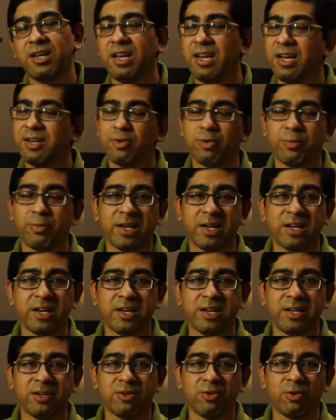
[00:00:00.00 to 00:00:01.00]

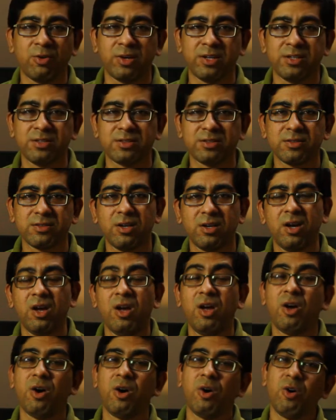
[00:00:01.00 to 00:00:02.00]
electromagnetic noise,
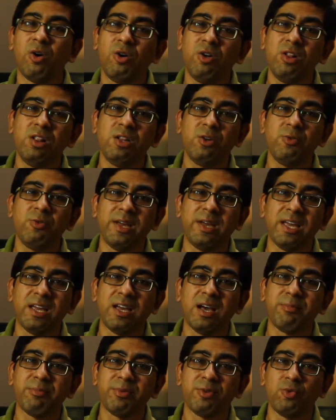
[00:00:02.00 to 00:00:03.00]
all the way
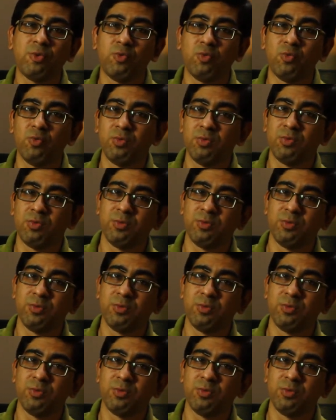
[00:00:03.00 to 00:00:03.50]
up to